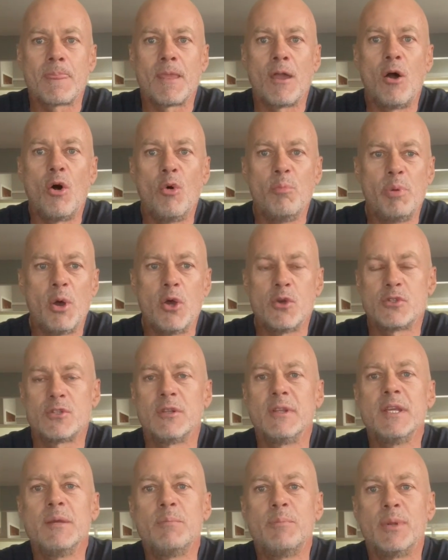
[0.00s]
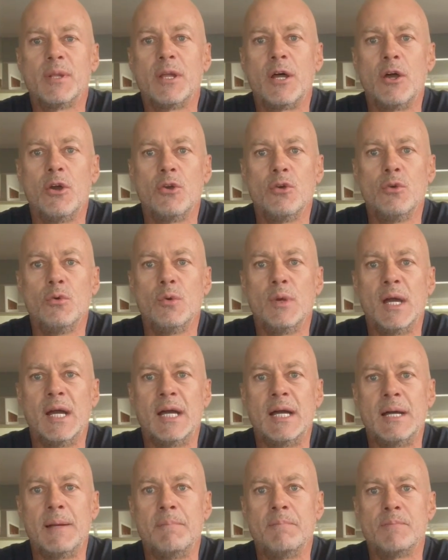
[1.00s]
I'll post a link below
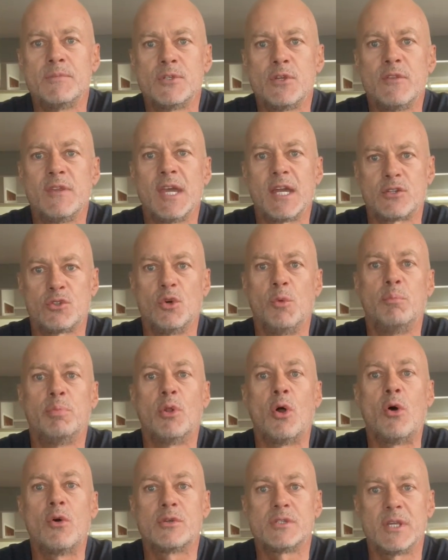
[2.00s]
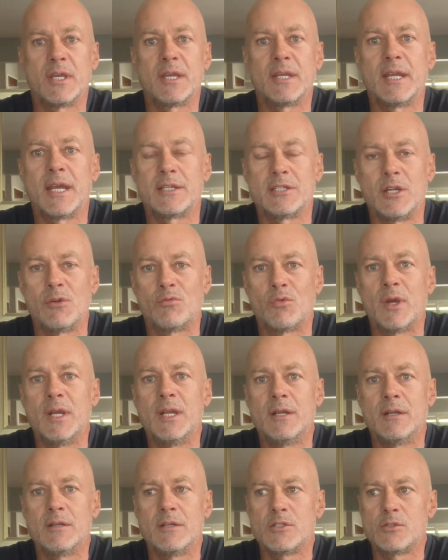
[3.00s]
to the actual blog so you can actually
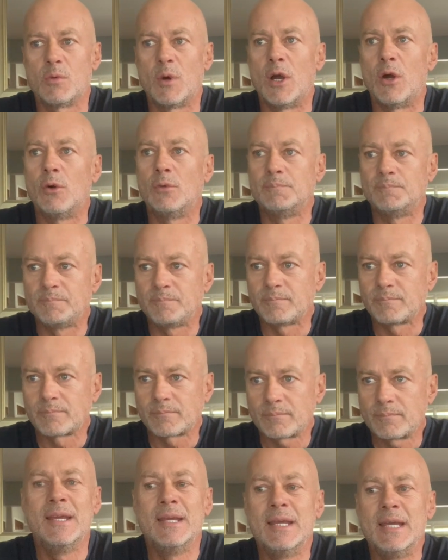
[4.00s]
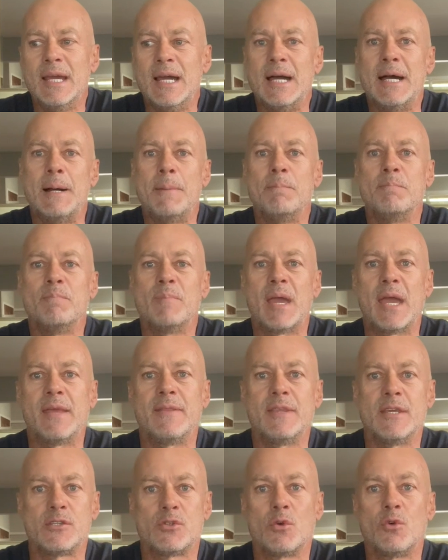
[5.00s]
read it as well.
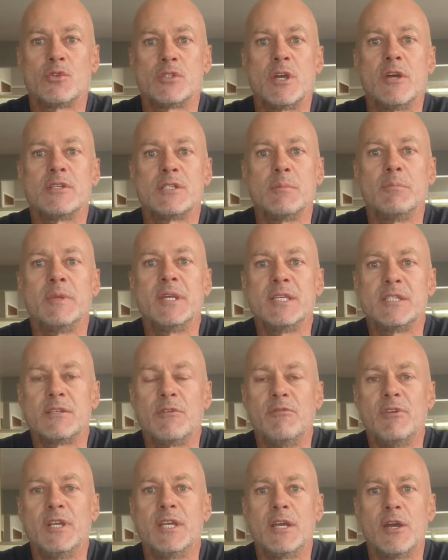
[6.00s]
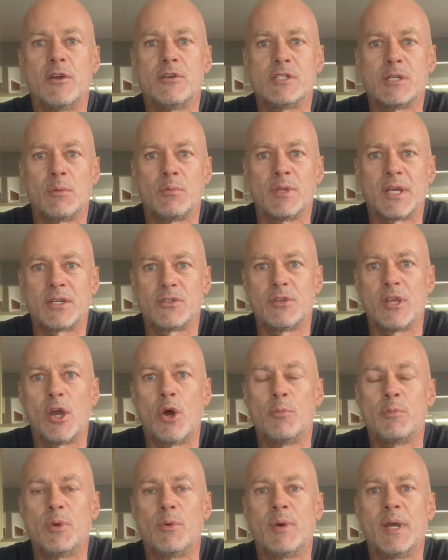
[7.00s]
And there's also some links to videos that will actually
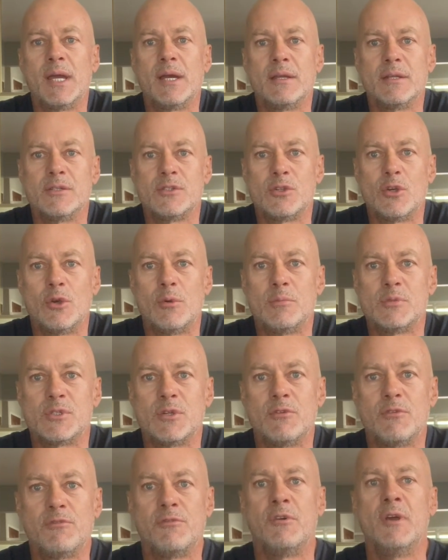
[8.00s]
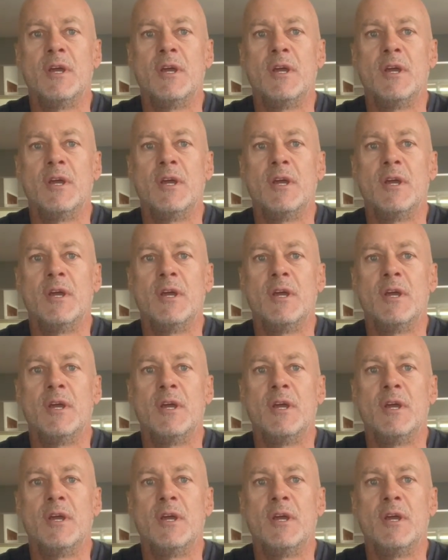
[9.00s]
help you out in terms of